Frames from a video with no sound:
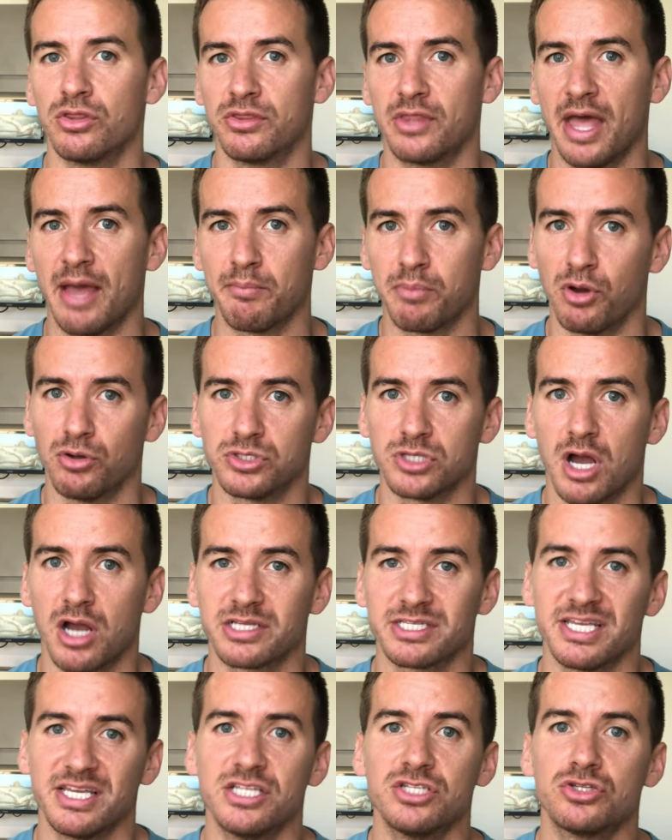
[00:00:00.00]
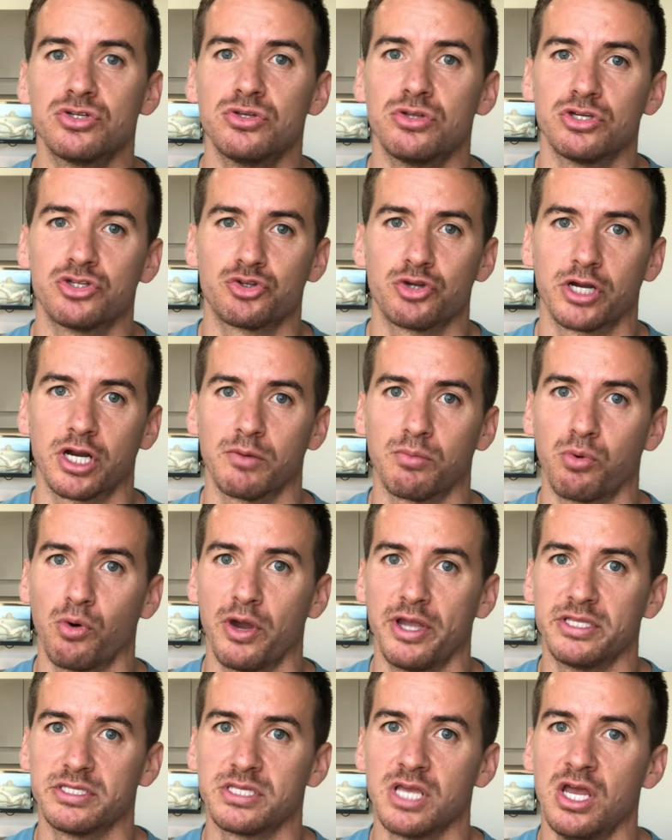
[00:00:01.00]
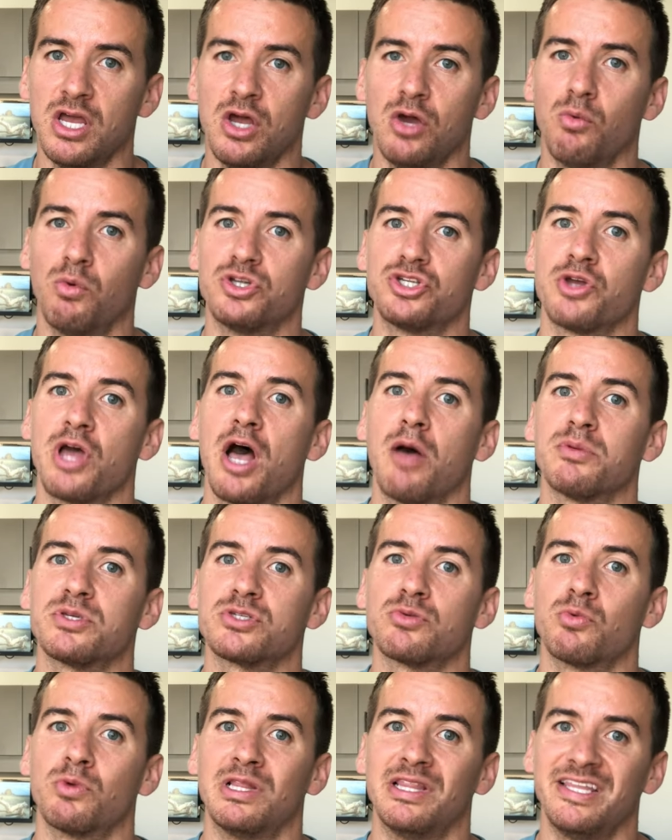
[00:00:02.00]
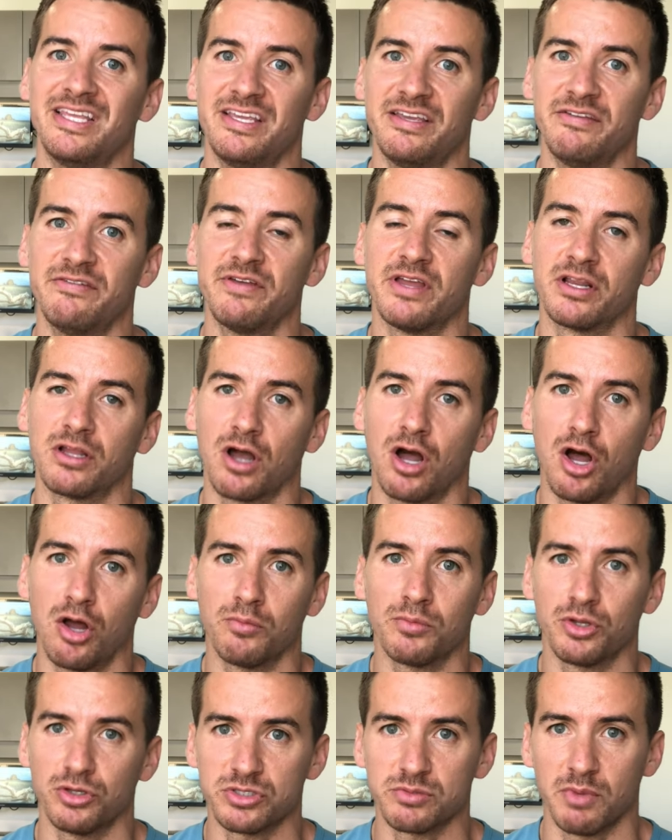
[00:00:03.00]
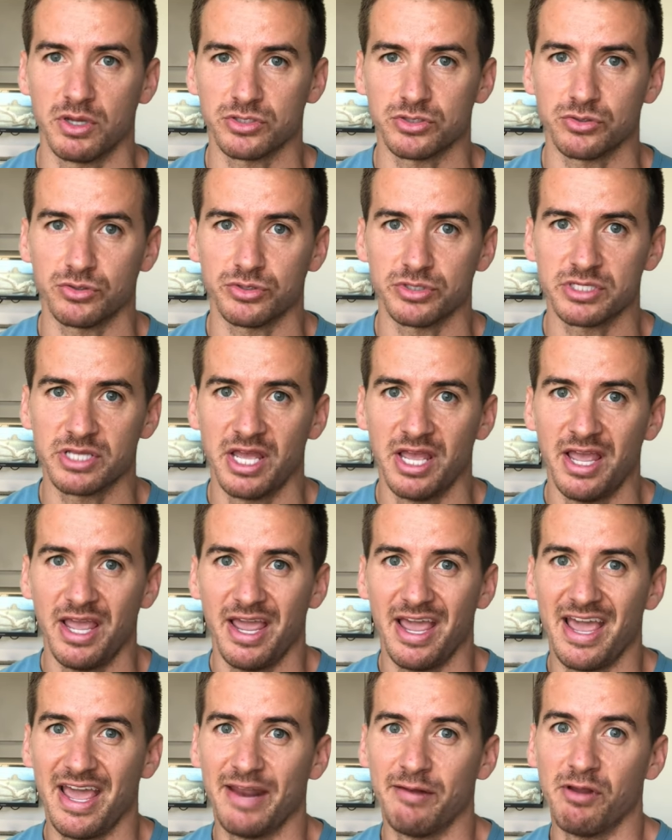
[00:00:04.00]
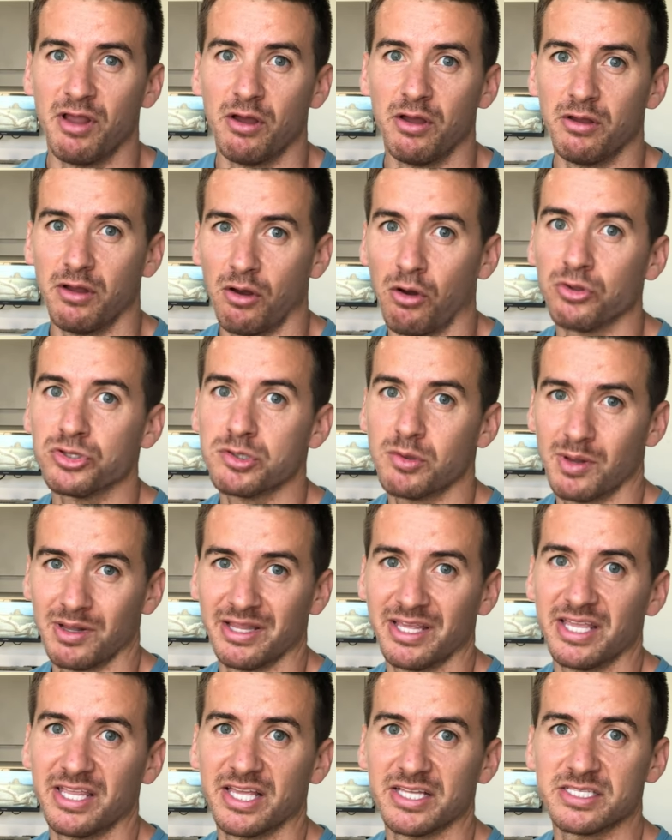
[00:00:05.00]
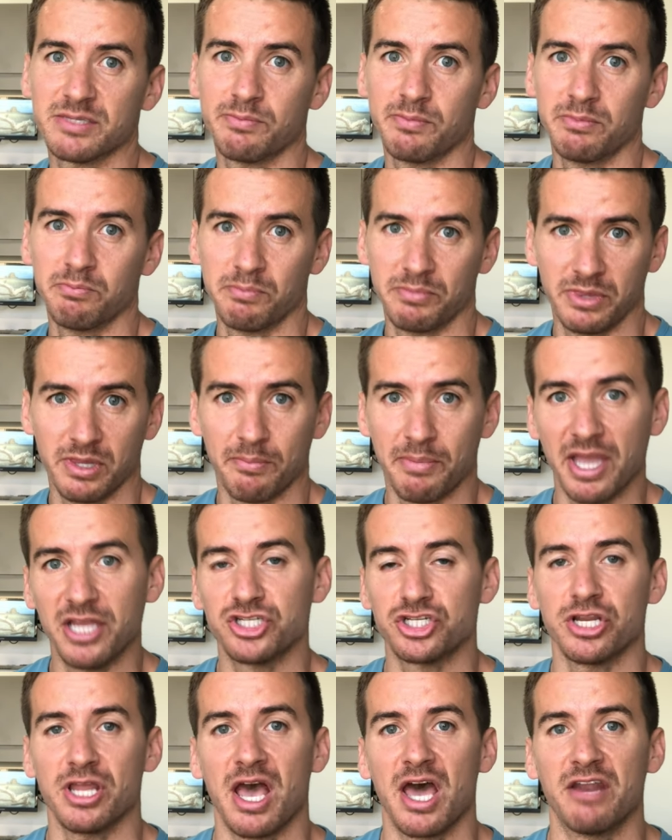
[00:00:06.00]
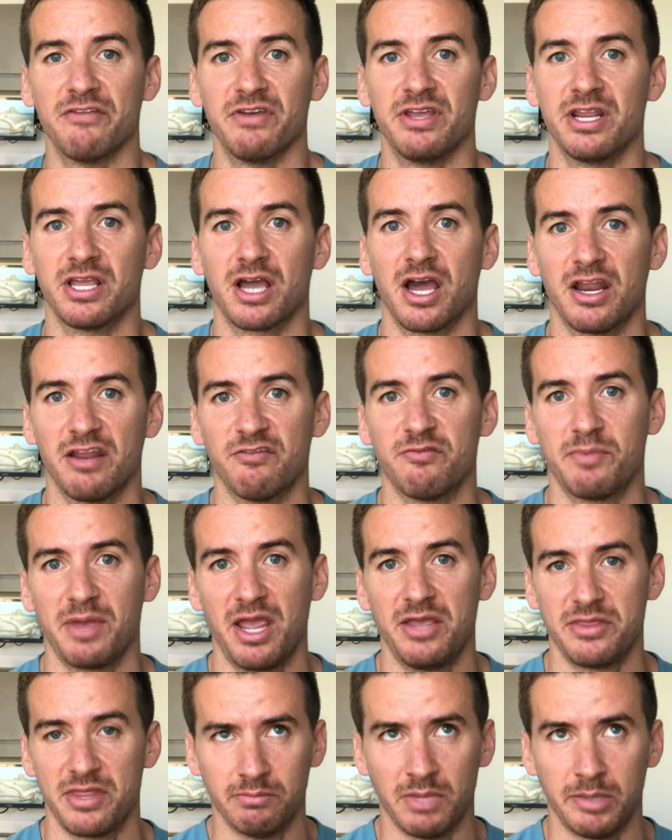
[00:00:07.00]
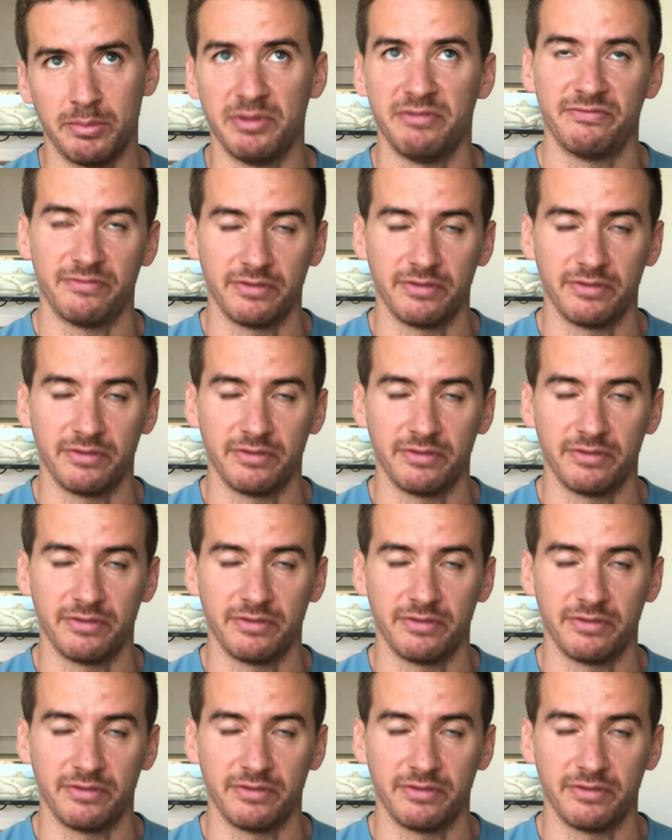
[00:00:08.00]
that Botox into those trigger points, which helps relieve and calm those muscles and ultimately gets the patient out of any kind of pain they may be